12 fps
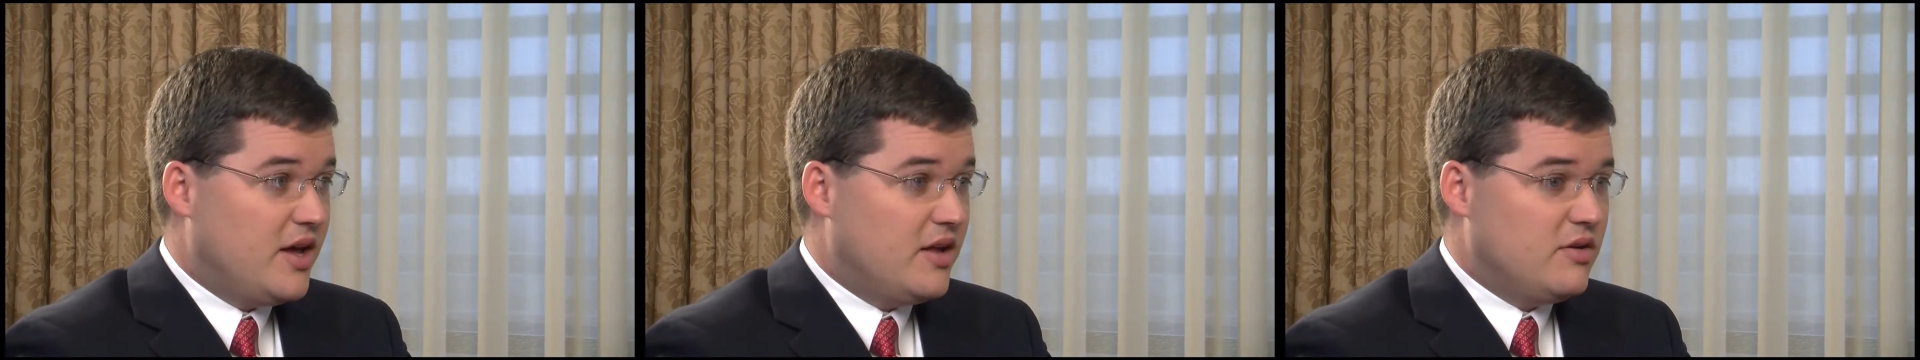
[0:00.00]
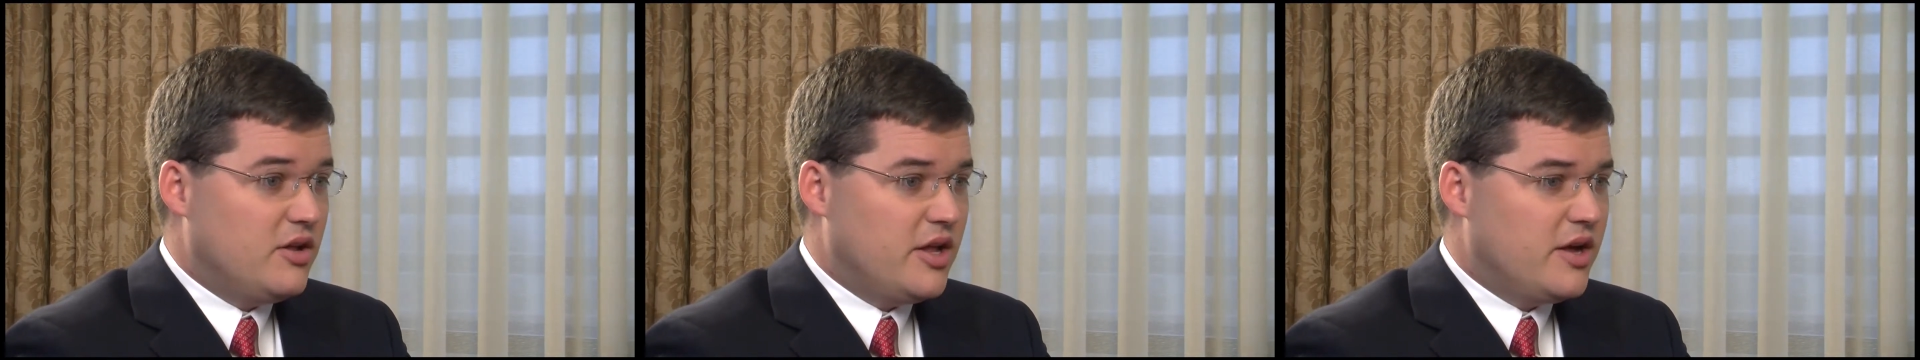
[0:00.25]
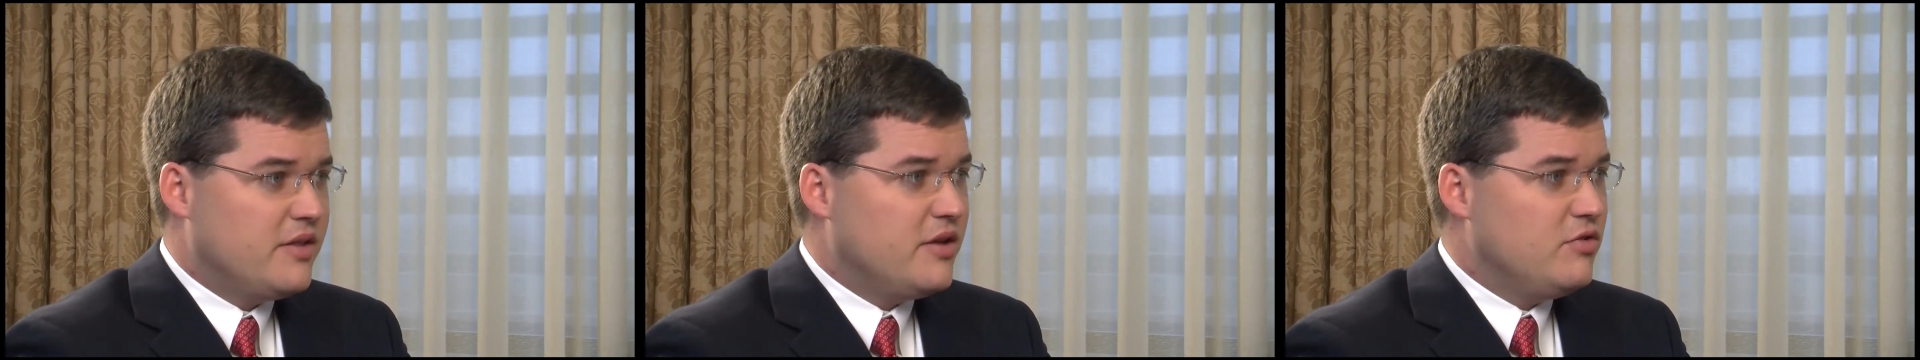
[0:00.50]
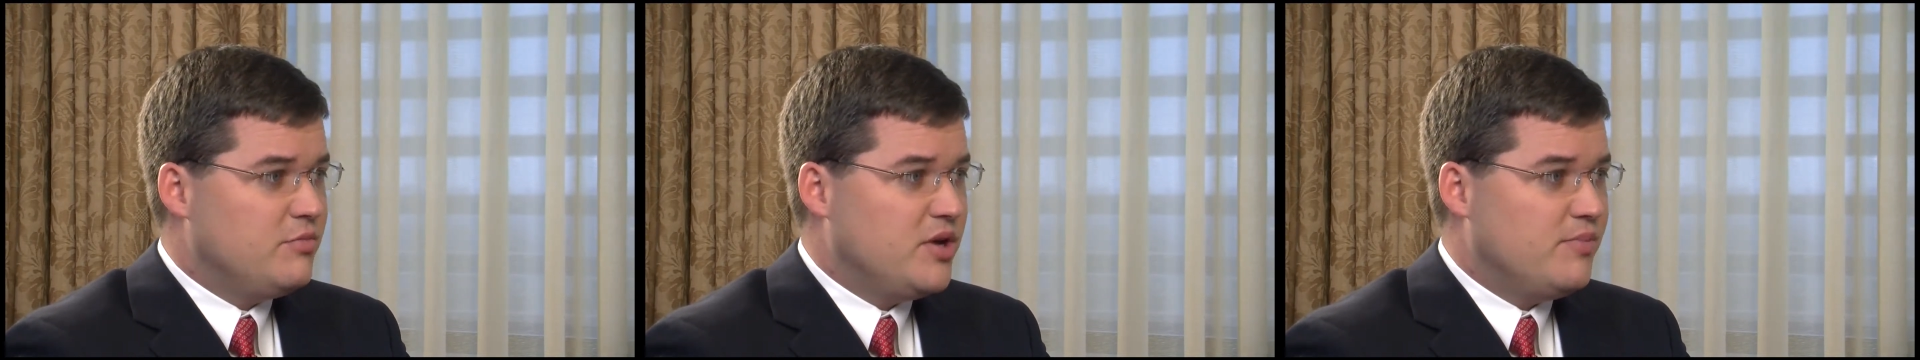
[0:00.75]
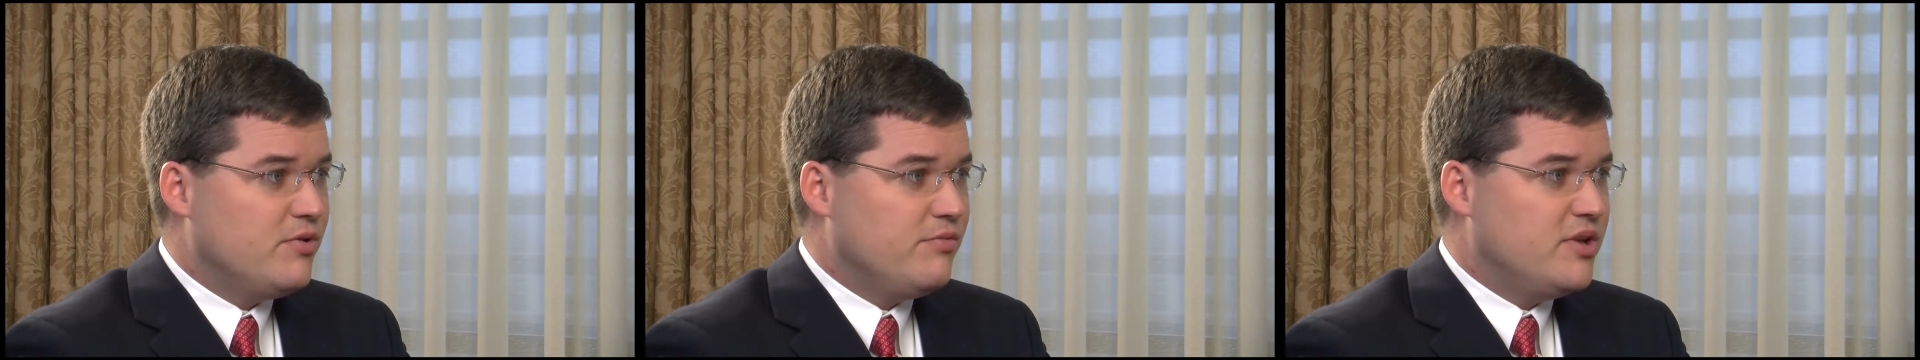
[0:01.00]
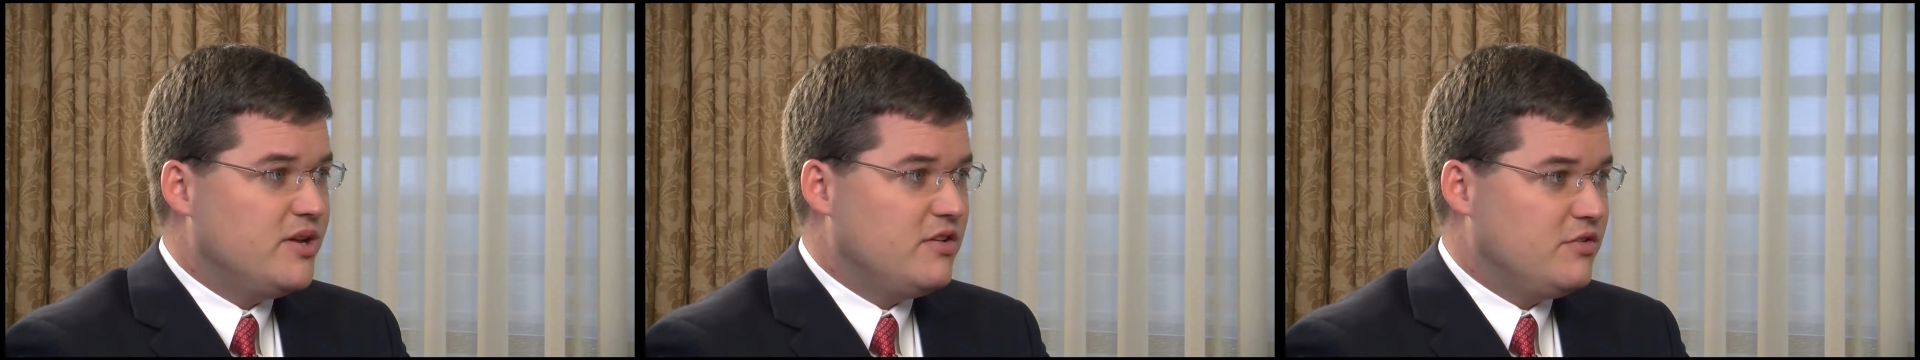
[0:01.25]
and a lot of those people
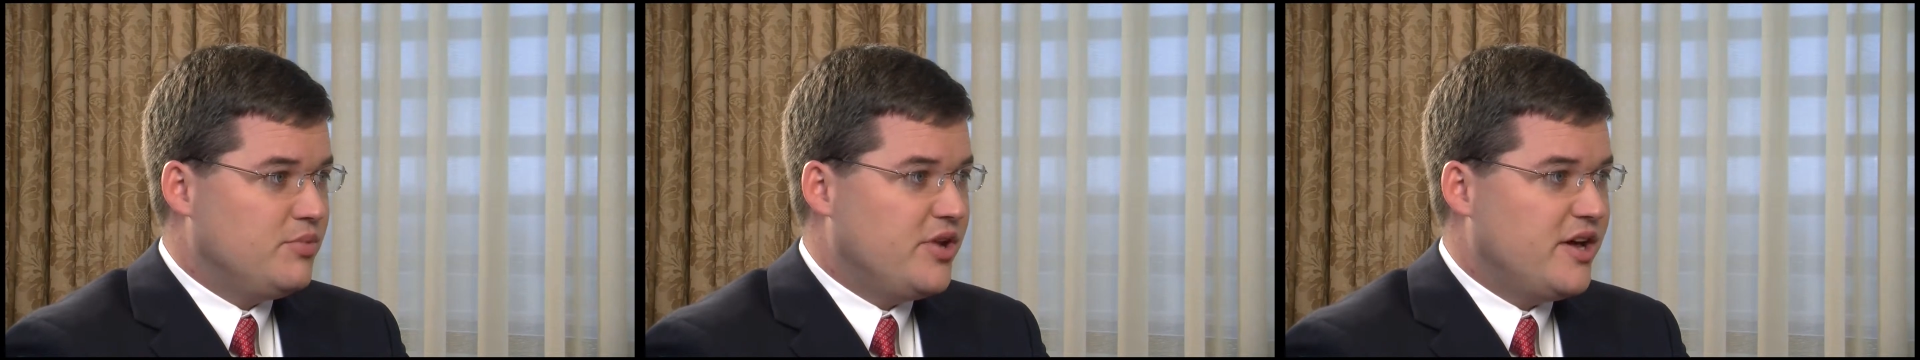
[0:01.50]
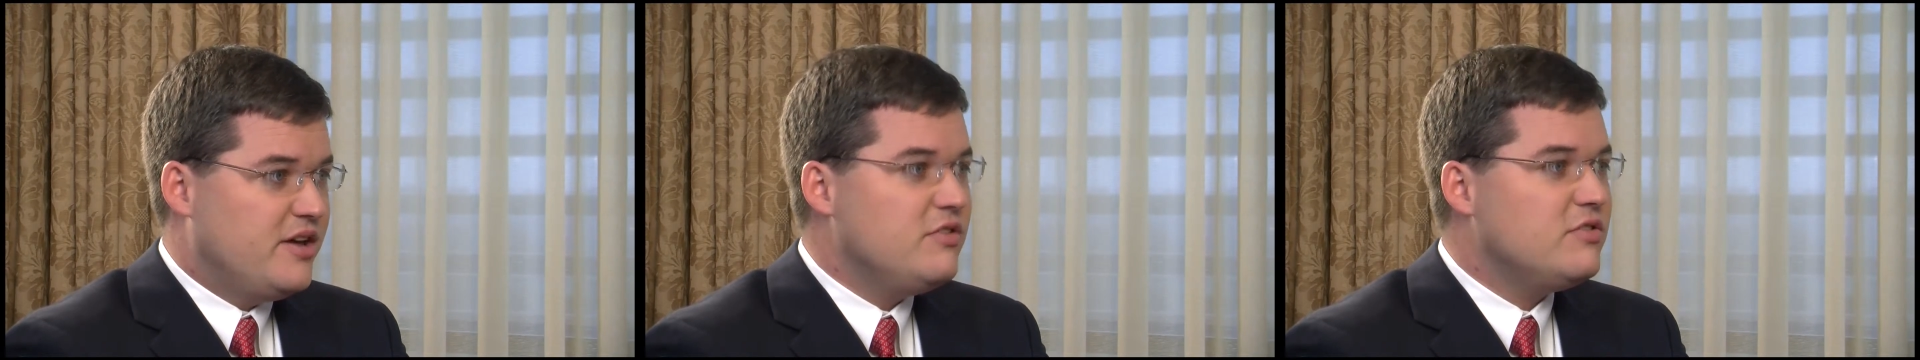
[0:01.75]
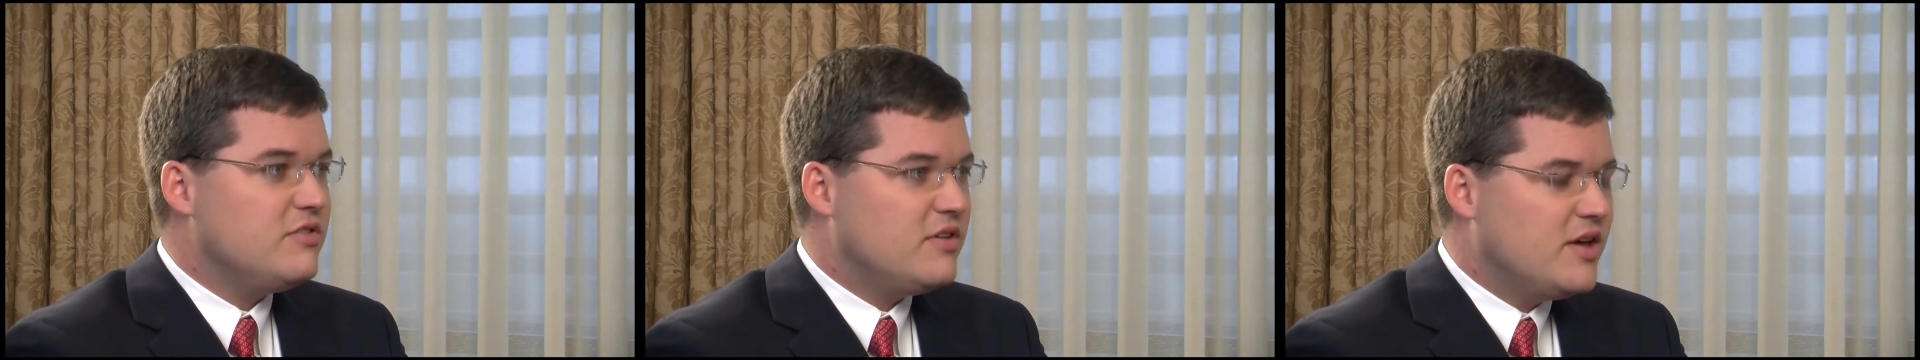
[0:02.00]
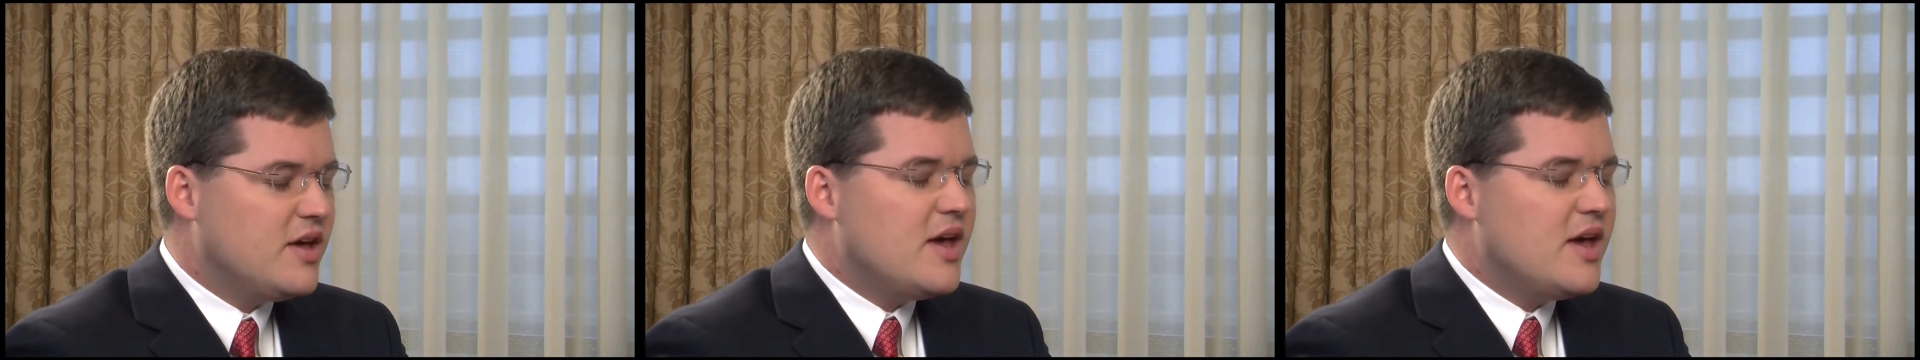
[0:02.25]
have been displaced.